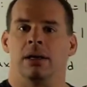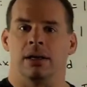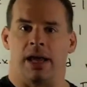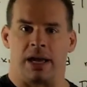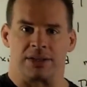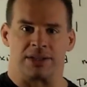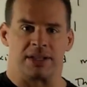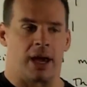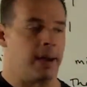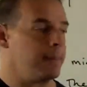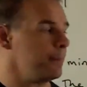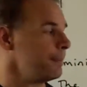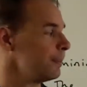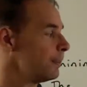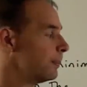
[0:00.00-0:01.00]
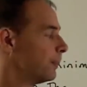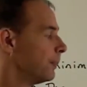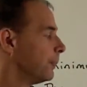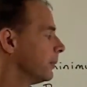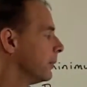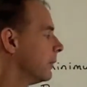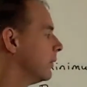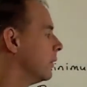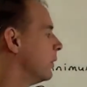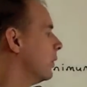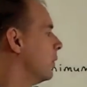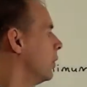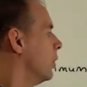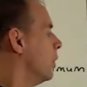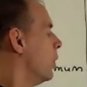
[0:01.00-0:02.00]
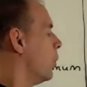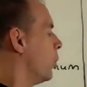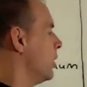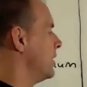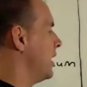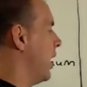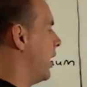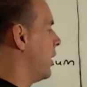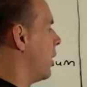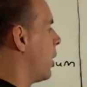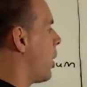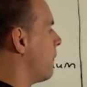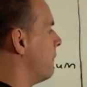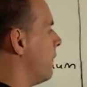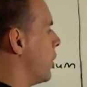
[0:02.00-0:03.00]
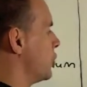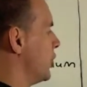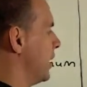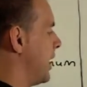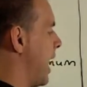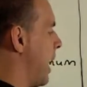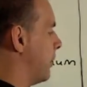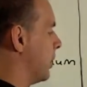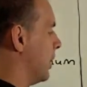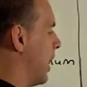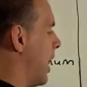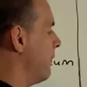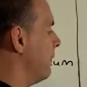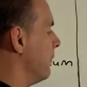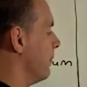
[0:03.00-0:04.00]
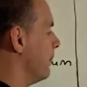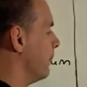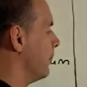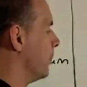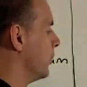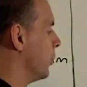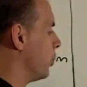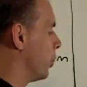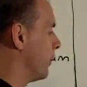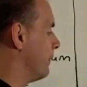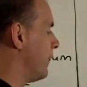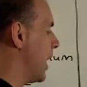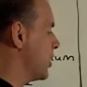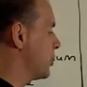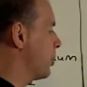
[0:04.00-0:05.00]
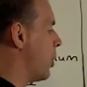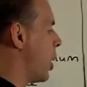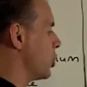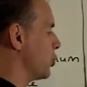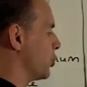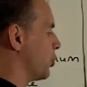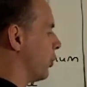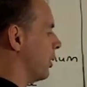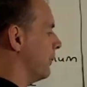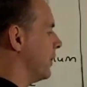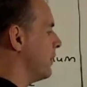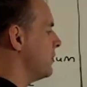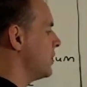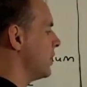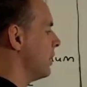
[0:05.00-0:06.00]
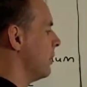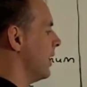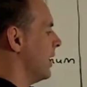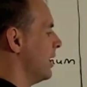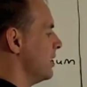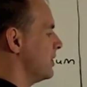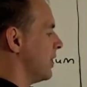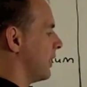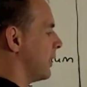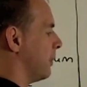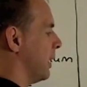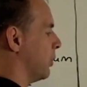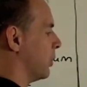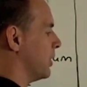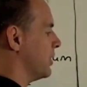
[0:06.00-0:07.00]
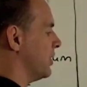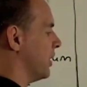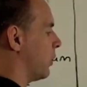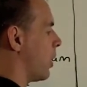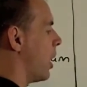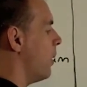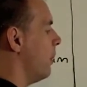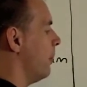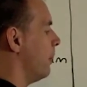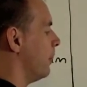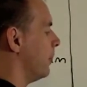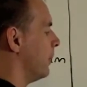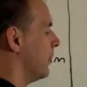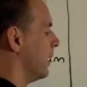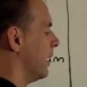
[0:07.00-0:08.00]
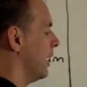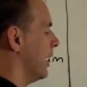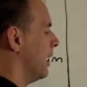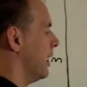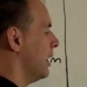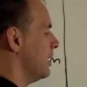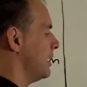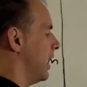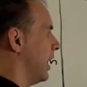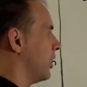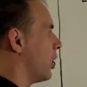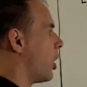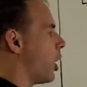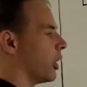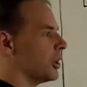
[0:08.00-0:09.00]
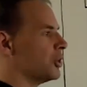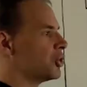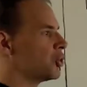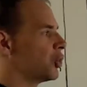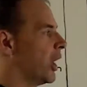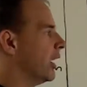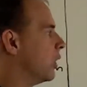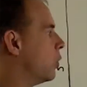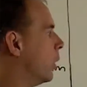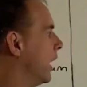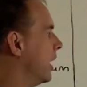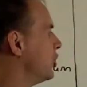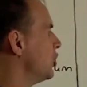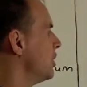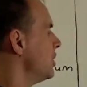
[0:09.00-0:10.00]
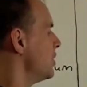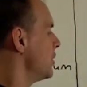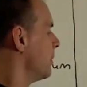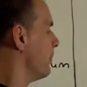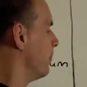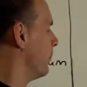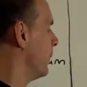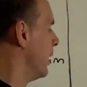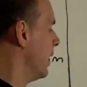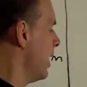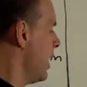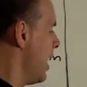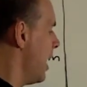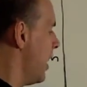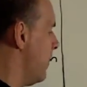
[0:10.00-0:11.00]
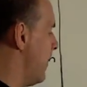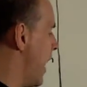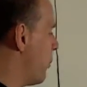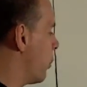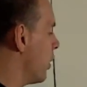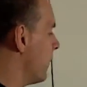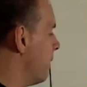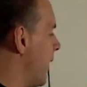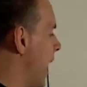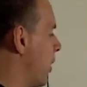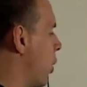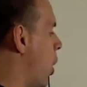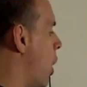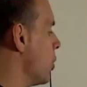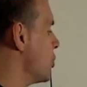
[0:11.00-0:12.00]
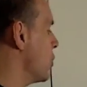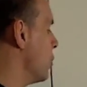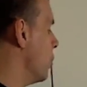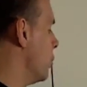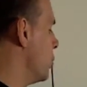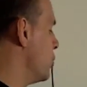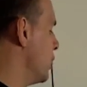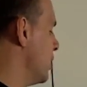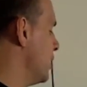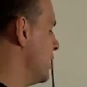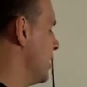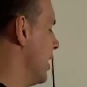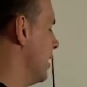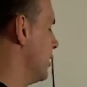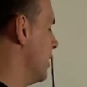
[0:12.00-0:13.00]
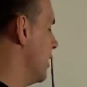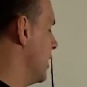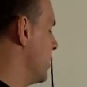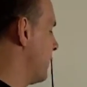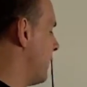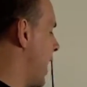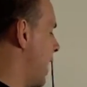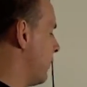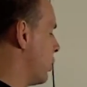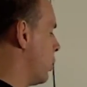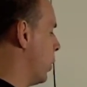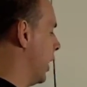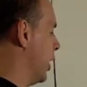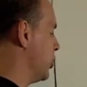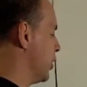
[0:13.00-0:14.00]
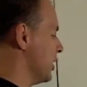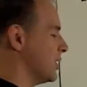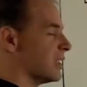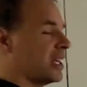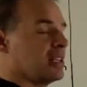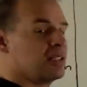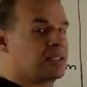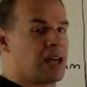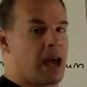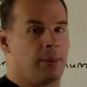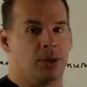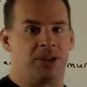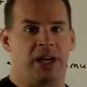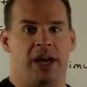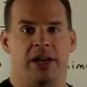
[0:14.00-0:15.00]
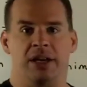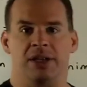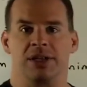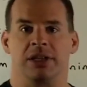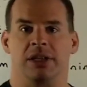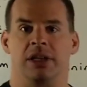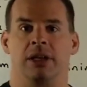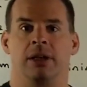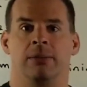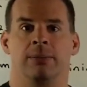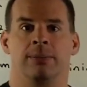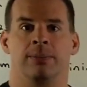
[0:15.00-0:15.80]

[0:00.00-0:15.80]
Next step, we're gonna take our function capital F, we're gonna find its partial derivatives, set them equal to zero, take our constraint equations, and then we're gonna find all solutions to these five equations simultaneously.